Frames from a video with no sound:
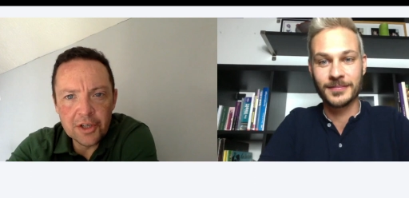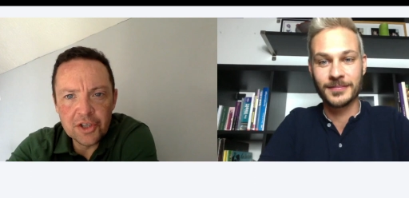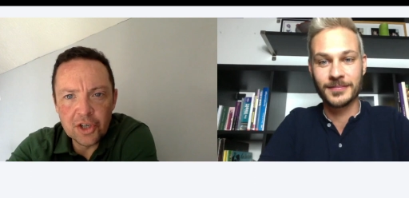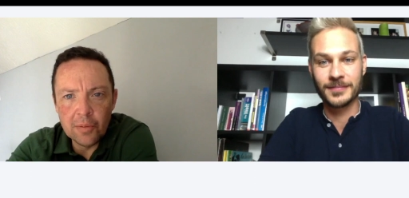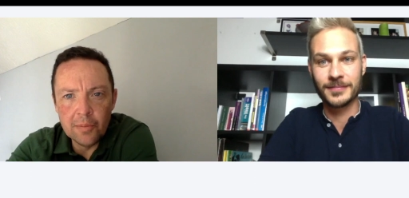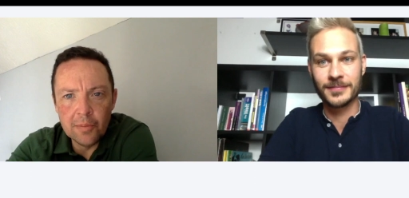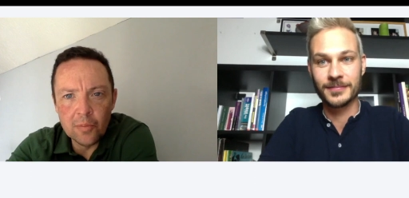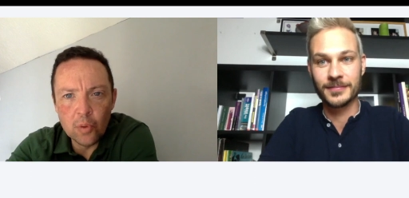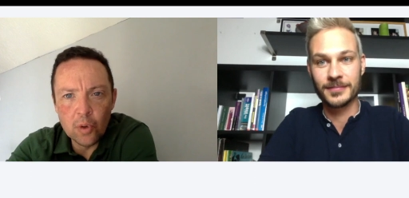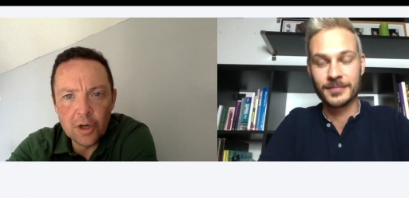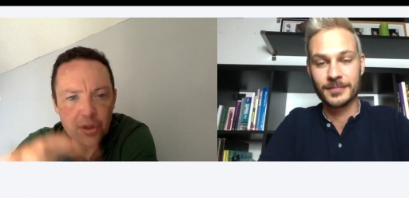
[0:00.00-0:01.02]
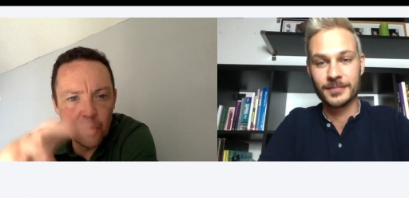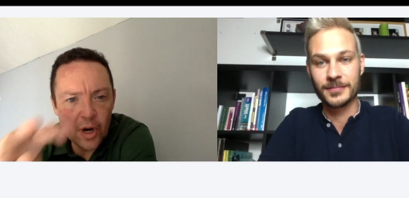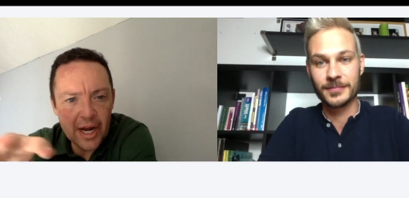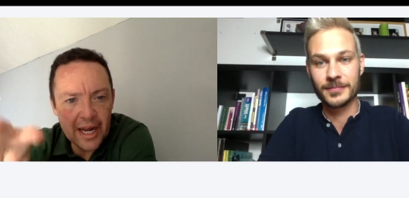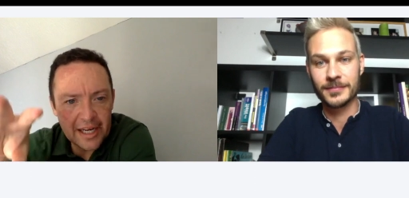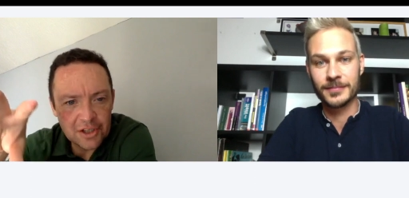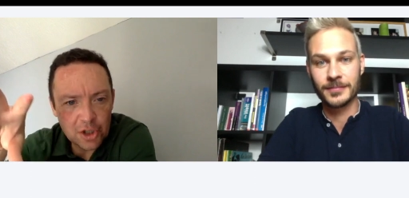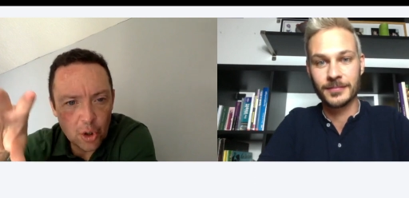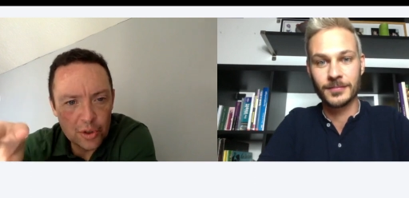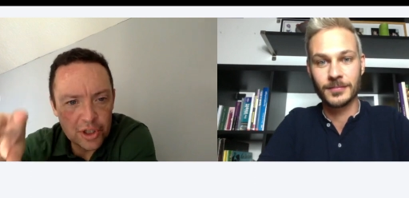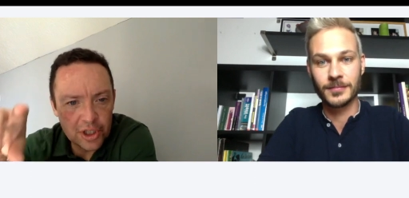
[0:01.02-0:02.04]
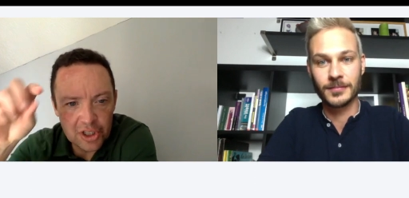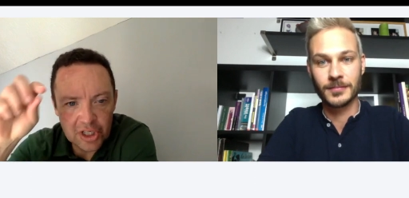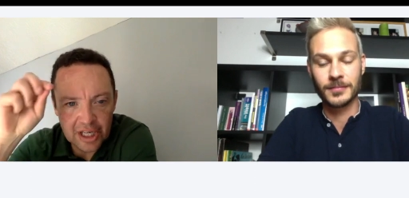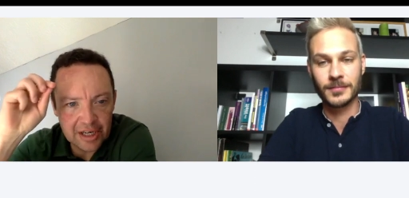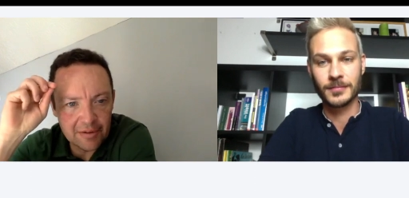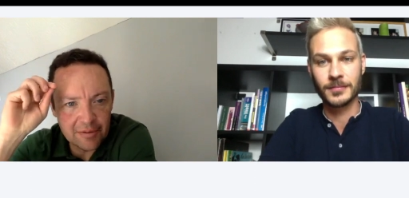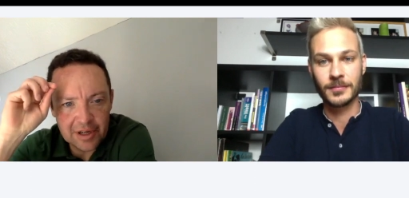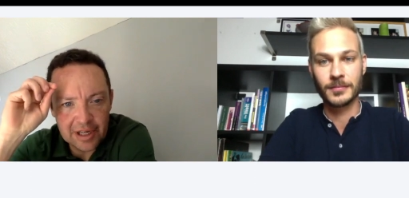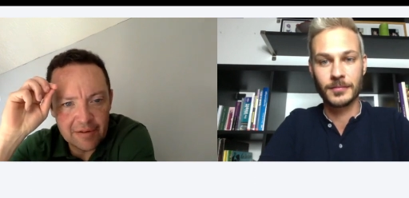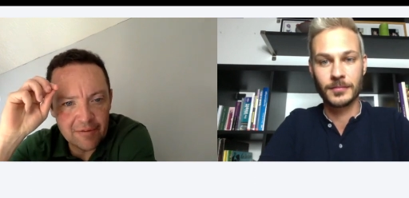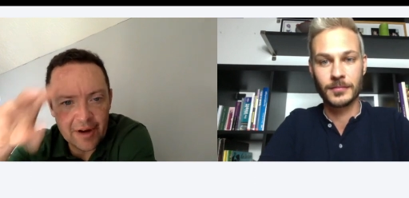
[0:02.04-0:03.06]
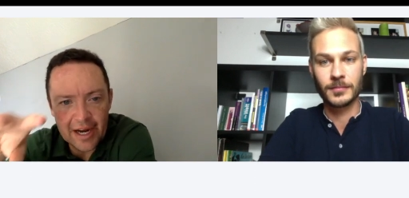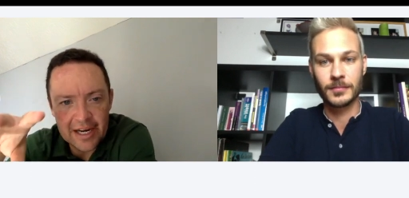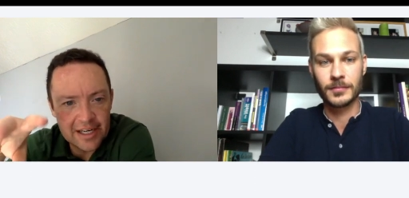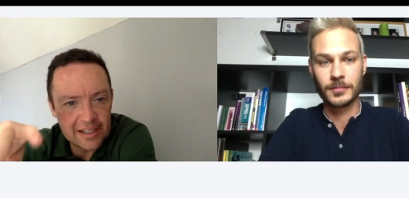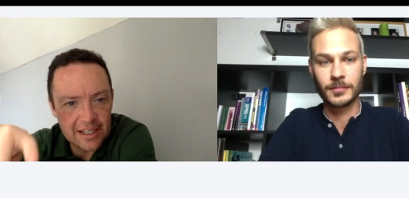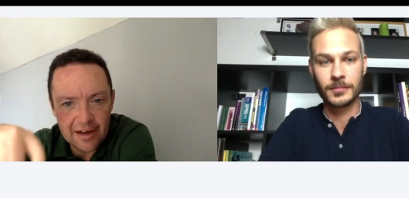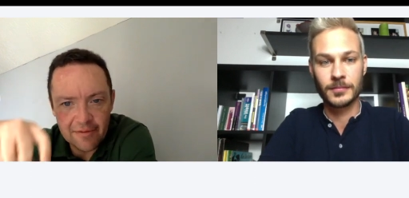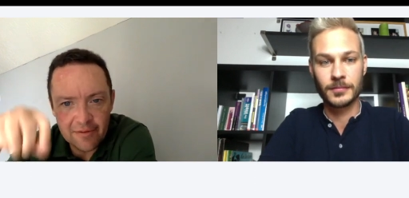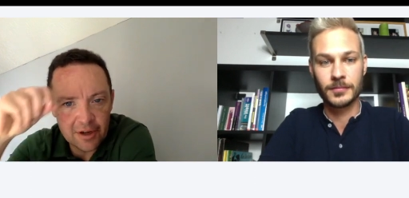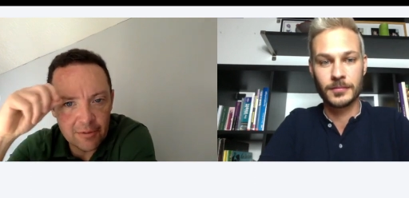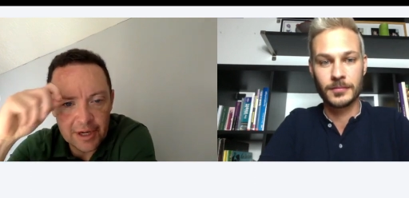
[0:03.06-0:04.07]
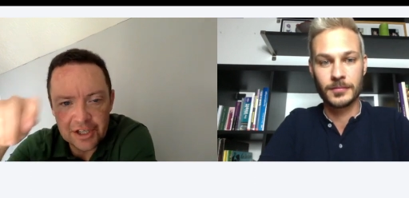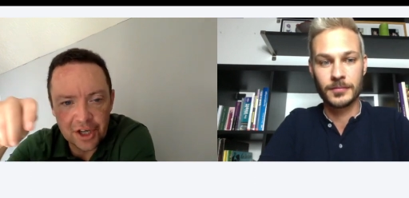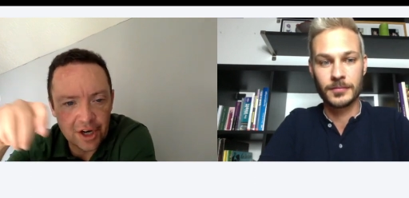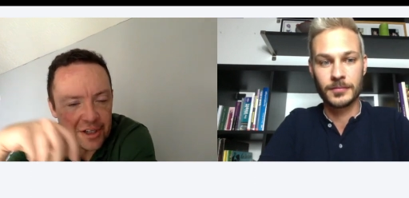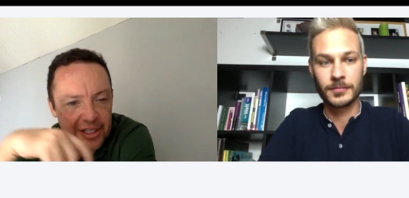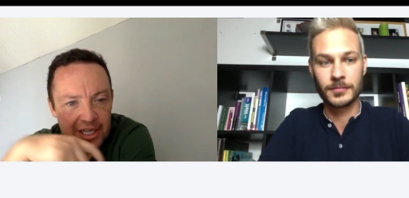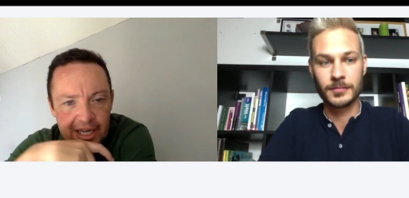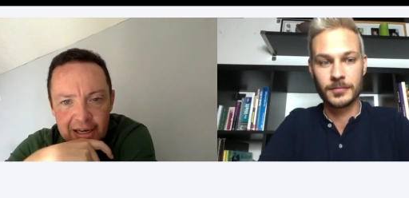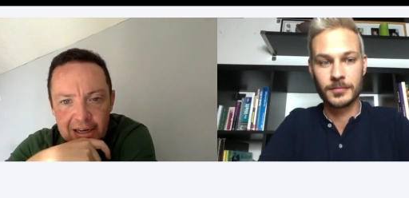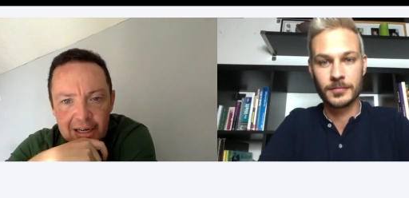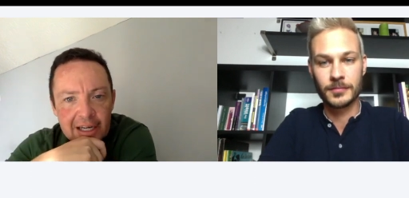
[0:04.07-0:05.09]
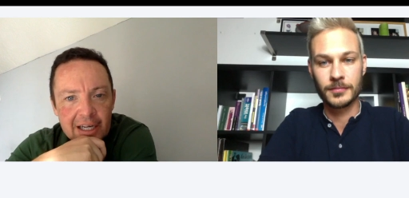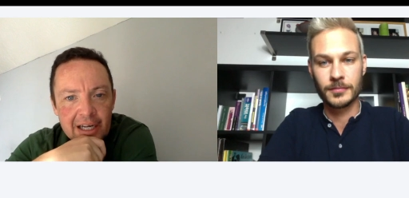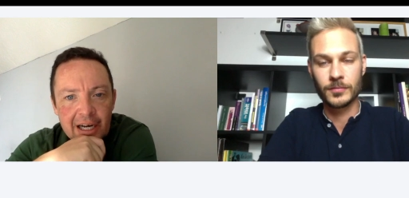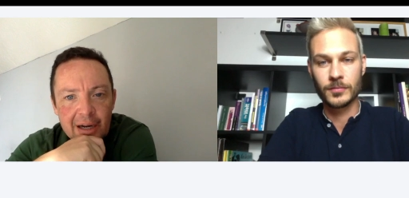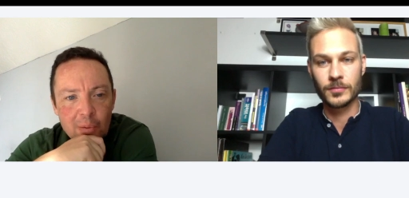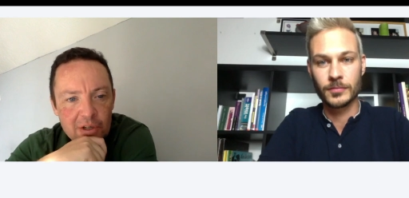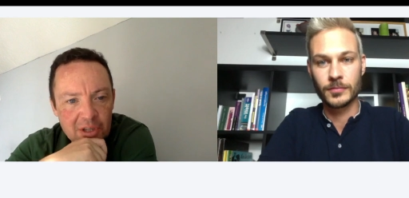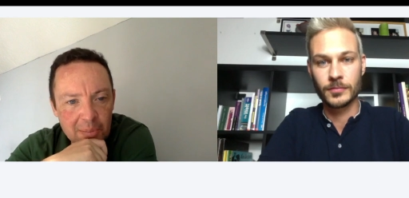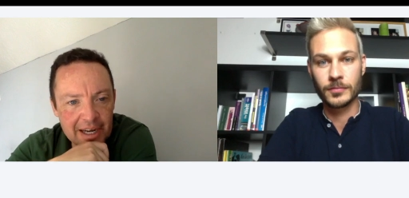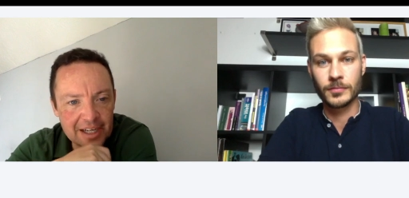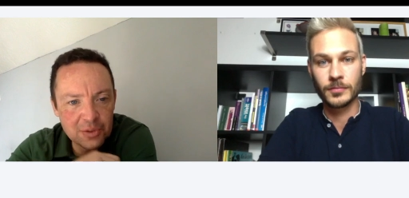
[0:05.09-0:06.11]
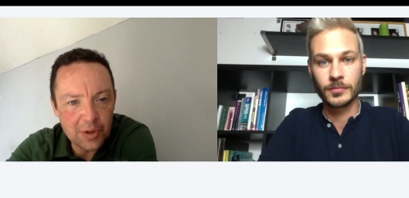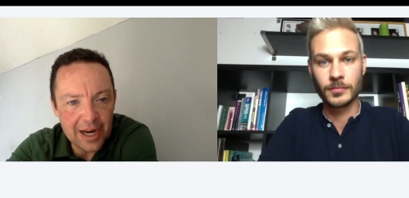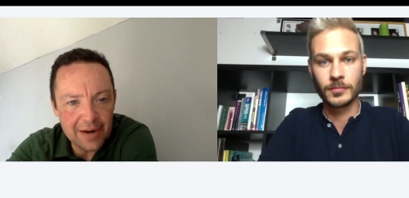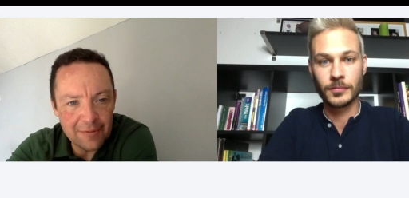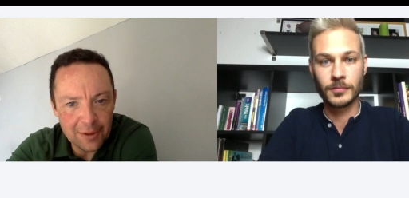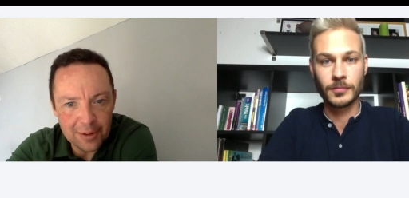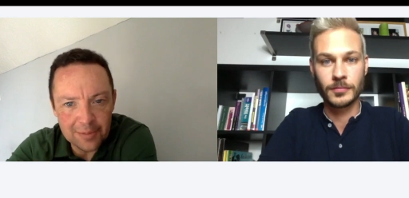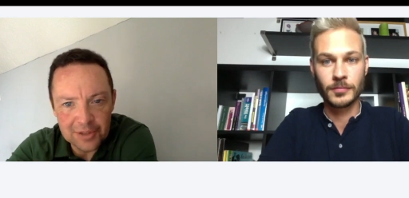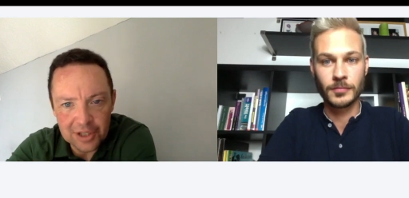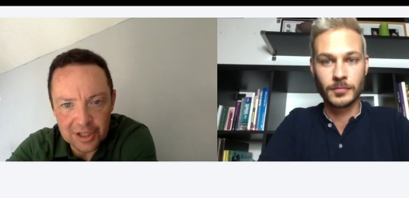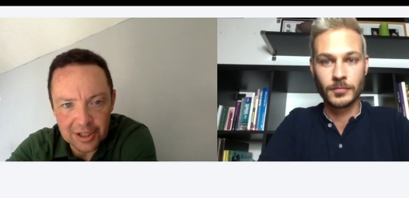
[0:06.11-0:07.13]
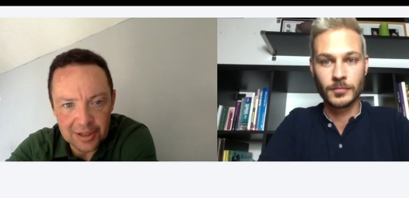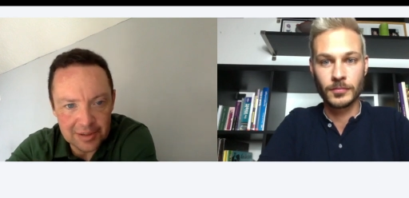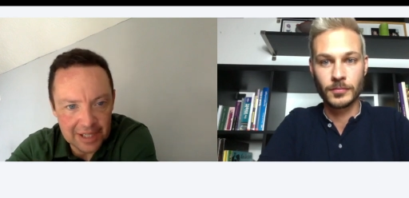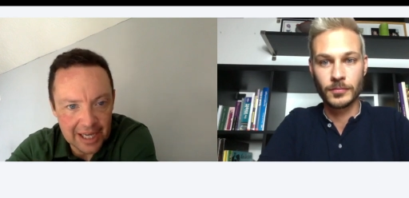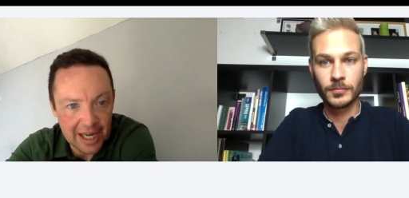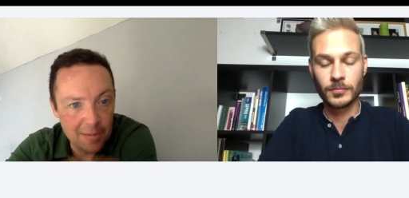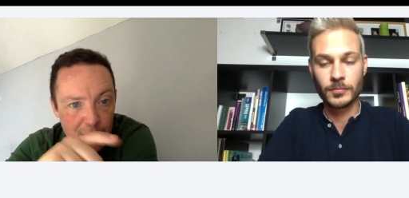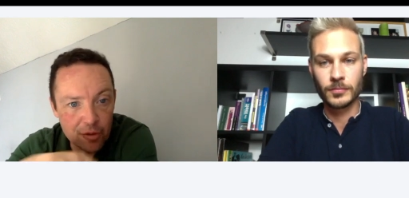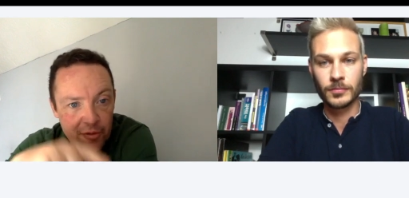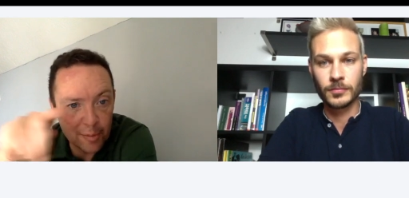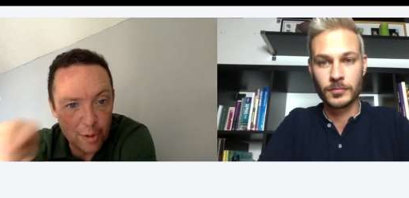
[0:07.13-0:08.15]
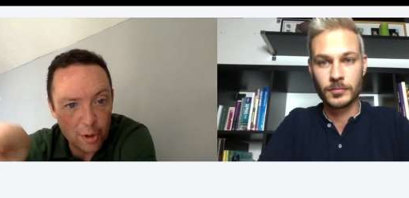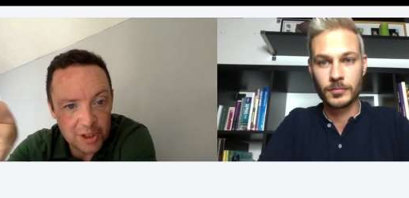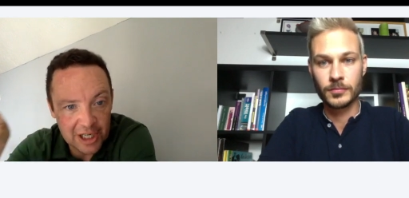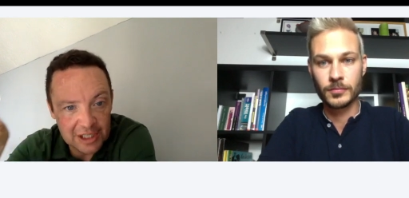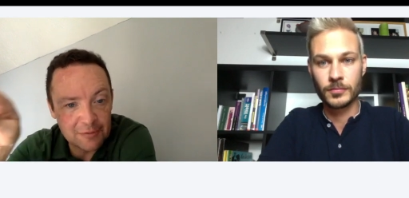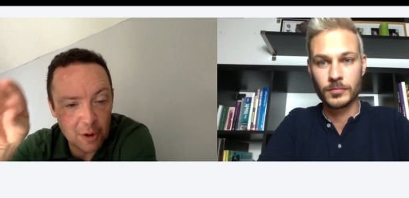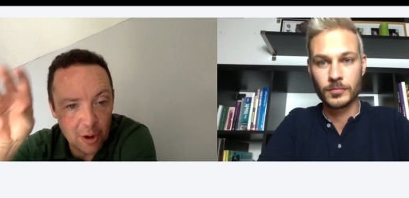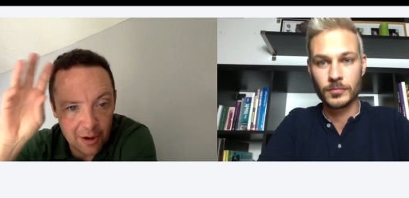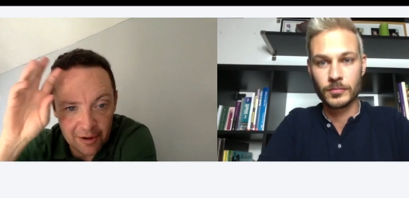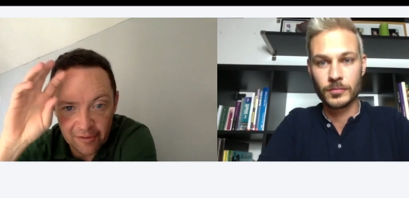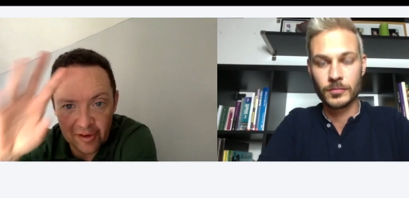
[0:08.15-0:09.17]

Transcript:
Speaker 1: are some what are some ways coaches can can find you, Stefan? Reach out to you. Uh, what's the best way for them to to kind of move the process forward if they